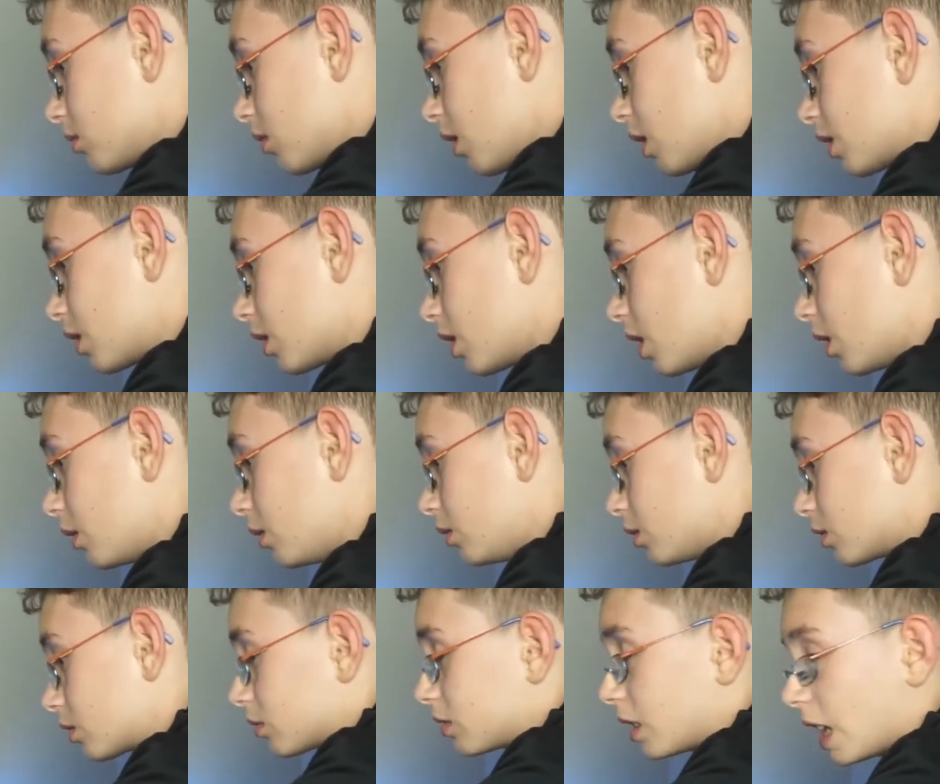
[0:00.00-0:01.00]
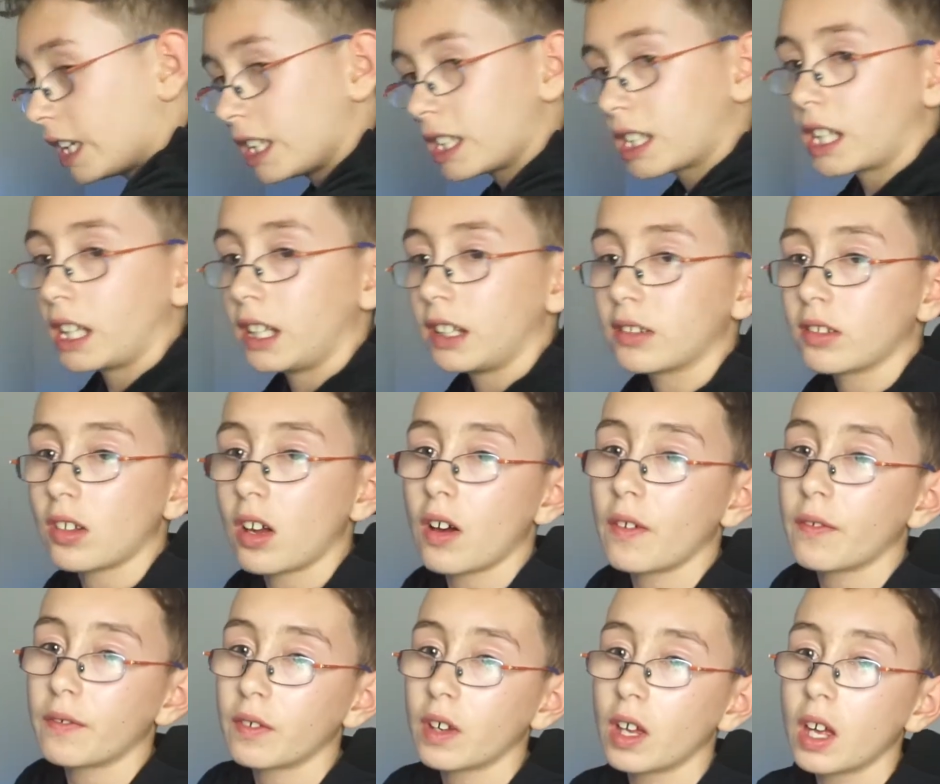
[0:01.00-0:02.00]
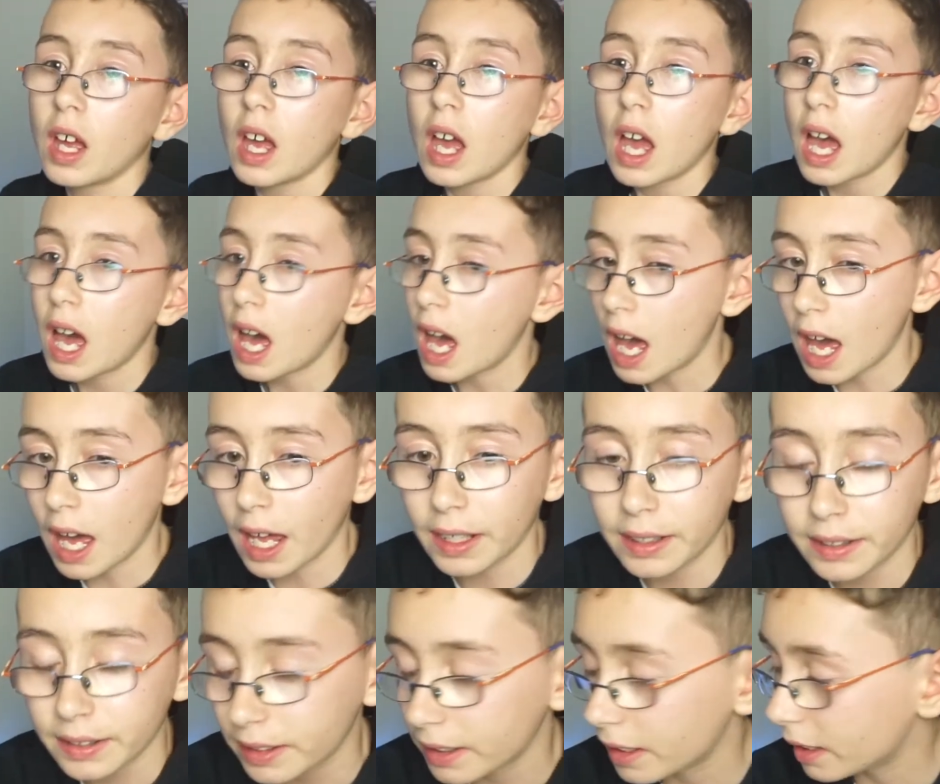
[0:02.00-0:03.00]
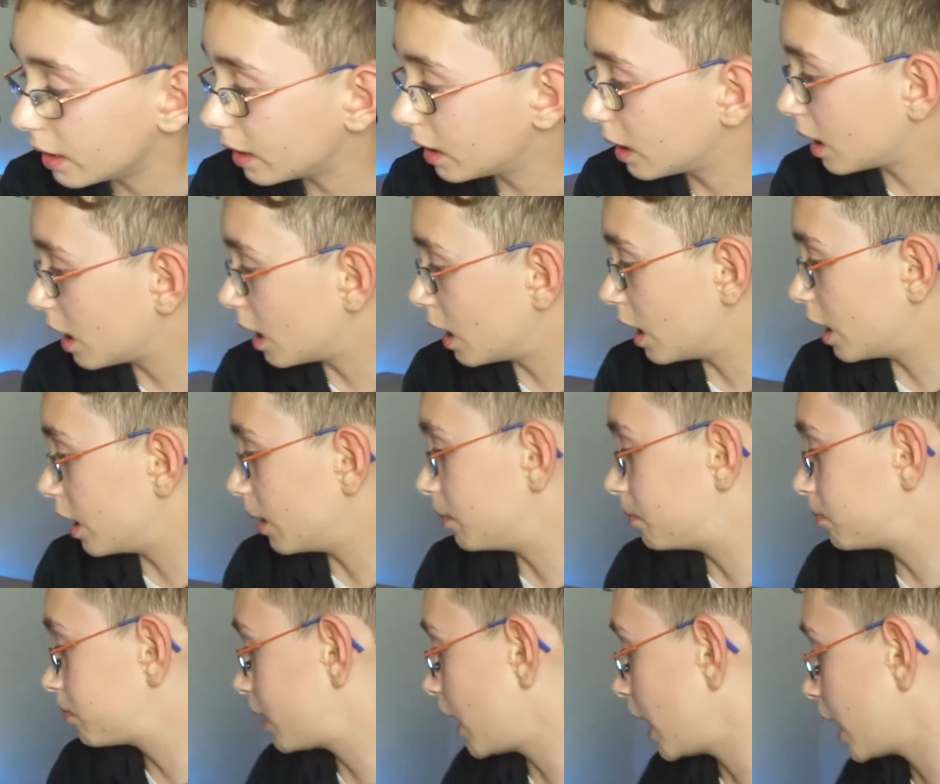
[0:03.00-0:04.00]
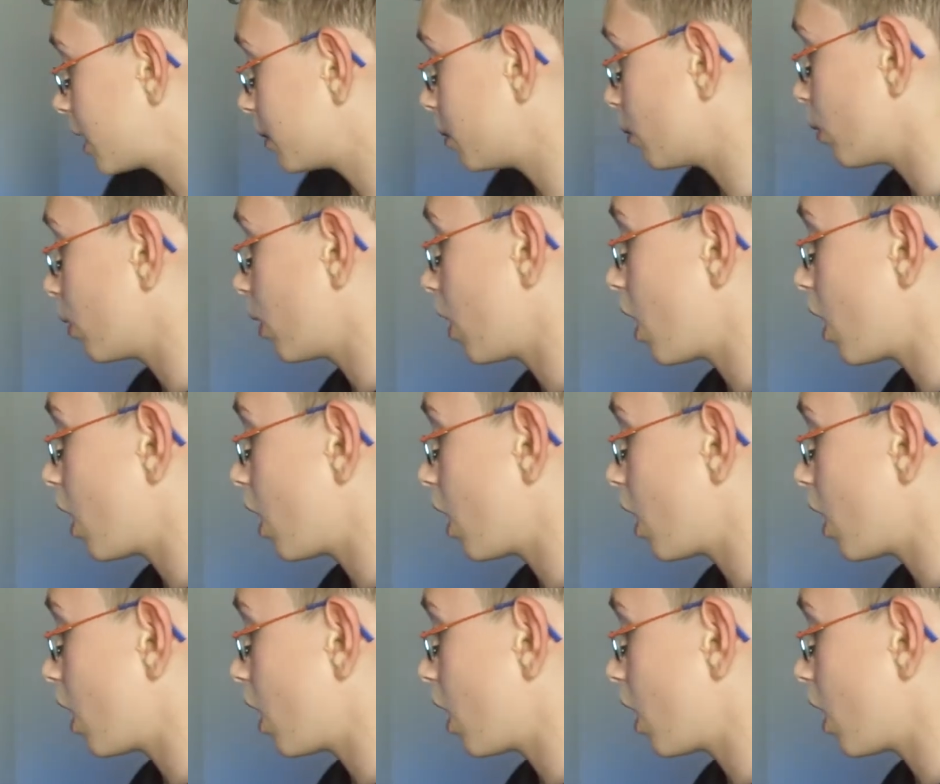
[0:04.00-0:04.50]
I don't know, take your keys off and take them all